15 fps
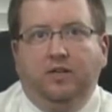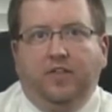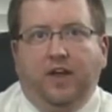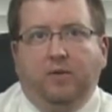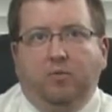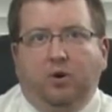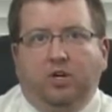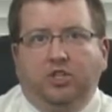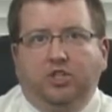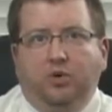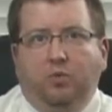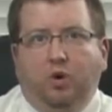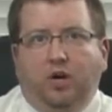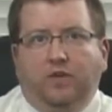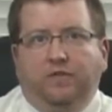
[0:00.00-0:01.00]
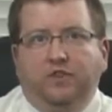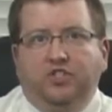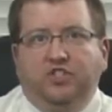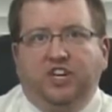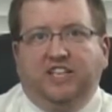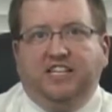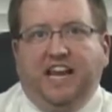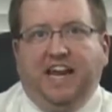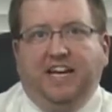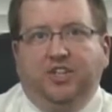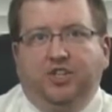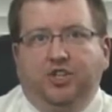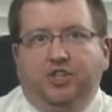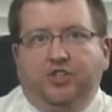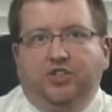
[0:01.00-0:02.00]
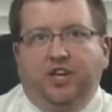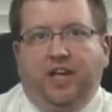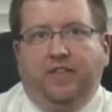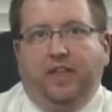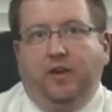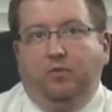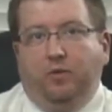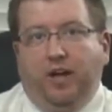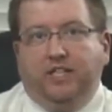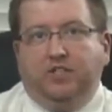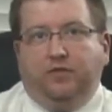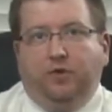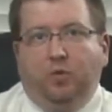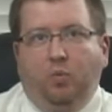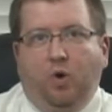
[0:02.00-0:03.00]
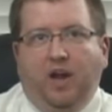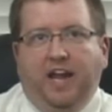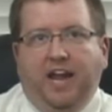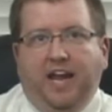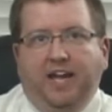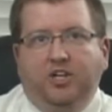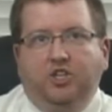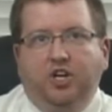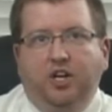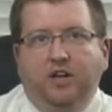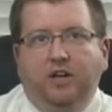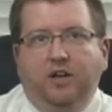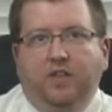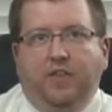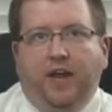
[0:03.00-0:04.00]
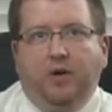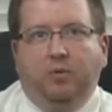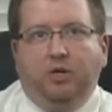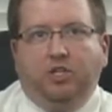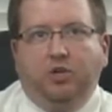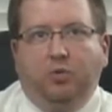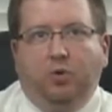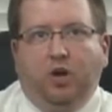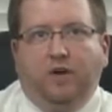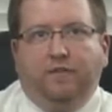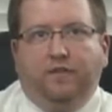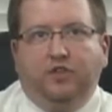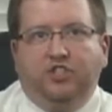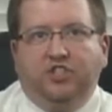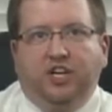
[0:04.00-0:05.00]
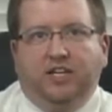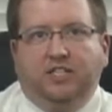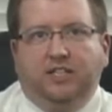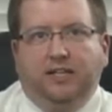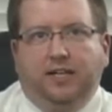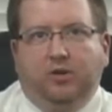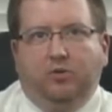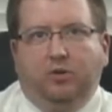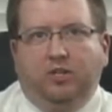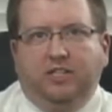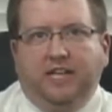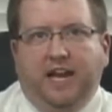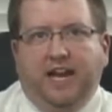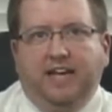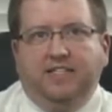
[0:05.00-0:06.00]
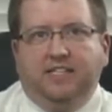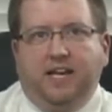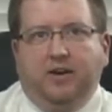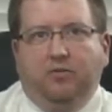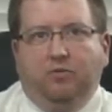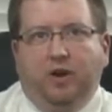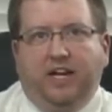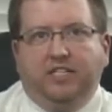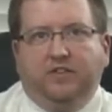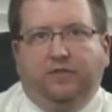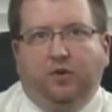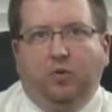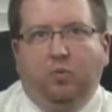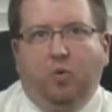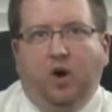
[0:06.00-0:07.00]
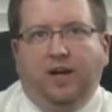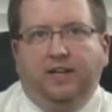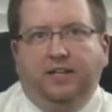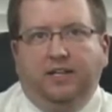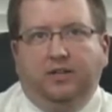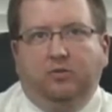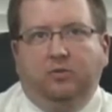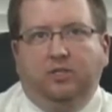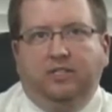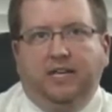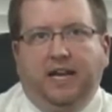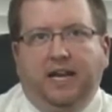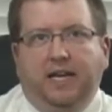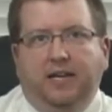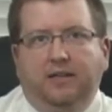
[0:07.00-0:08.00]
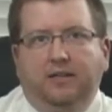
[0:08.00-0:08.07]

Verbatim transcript: They weren't to work for six ages and then rest for one age. They were to work for six literal days and rest for one literal day.